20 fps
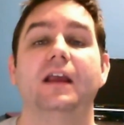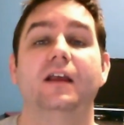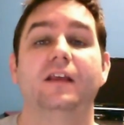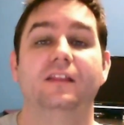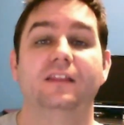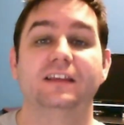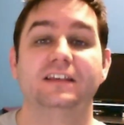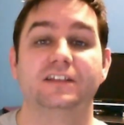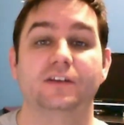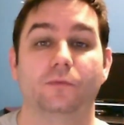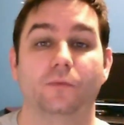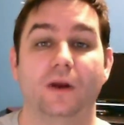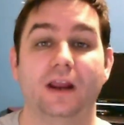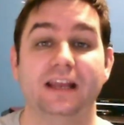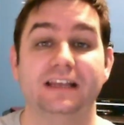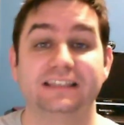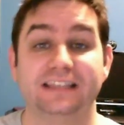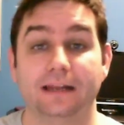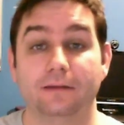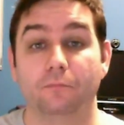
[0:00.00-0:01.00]
This array
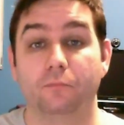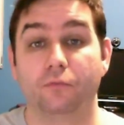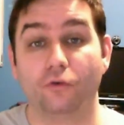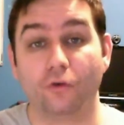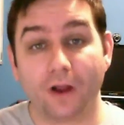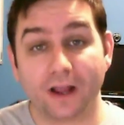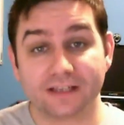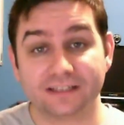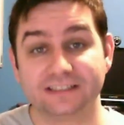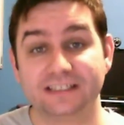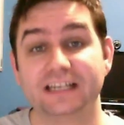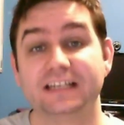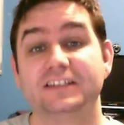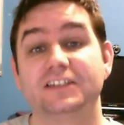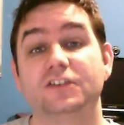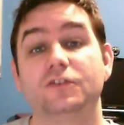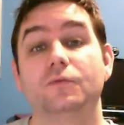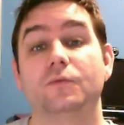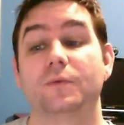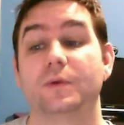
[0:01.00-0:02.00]
is then processed
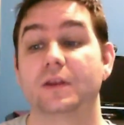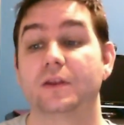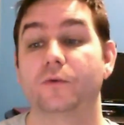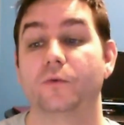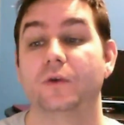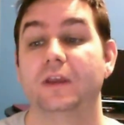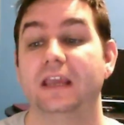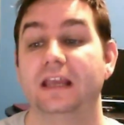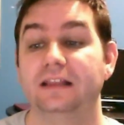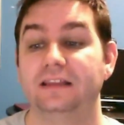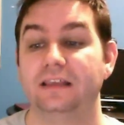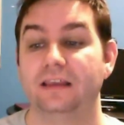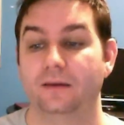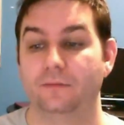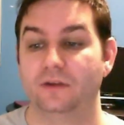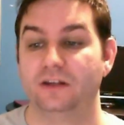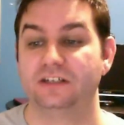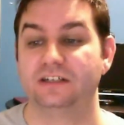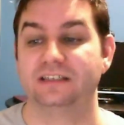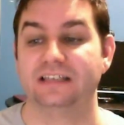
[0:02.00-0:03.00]
to recreate the
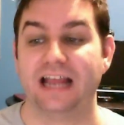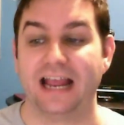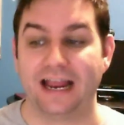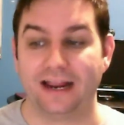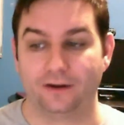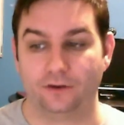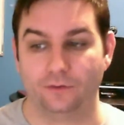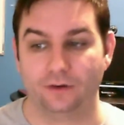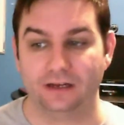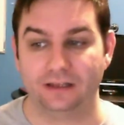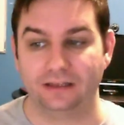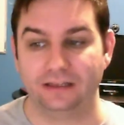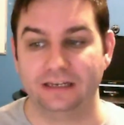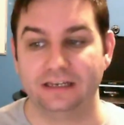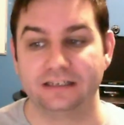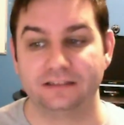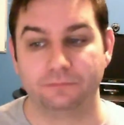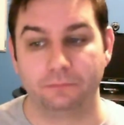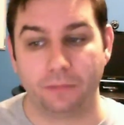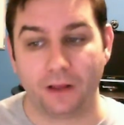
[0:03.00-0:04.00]
image as accurately
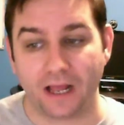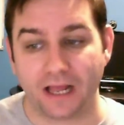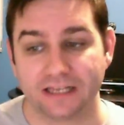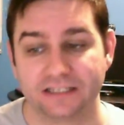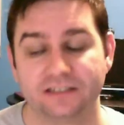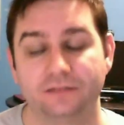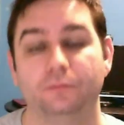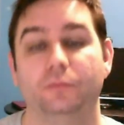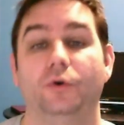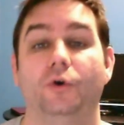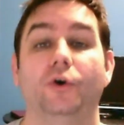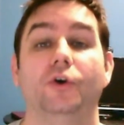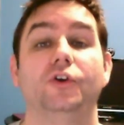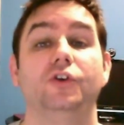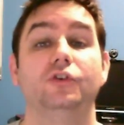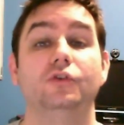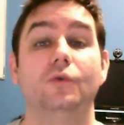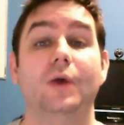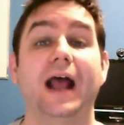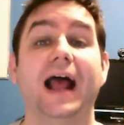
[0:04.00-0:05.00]
as possible.
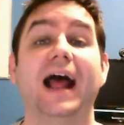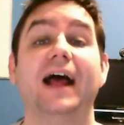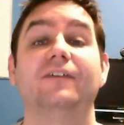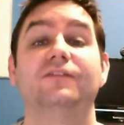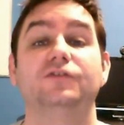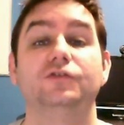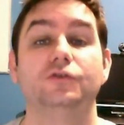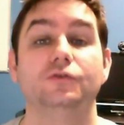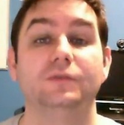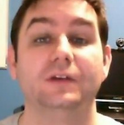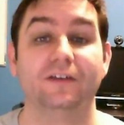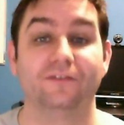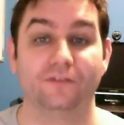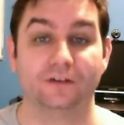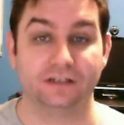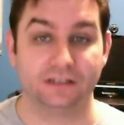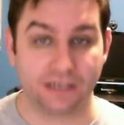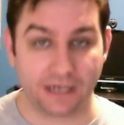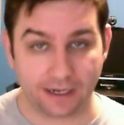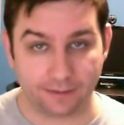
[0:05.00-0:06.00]
You have two different
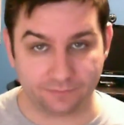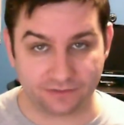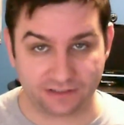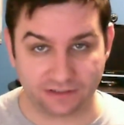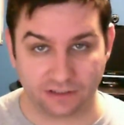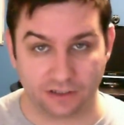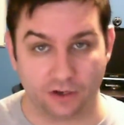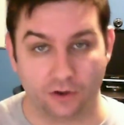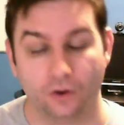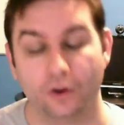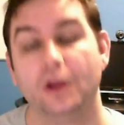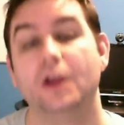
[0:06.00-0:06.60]
types though.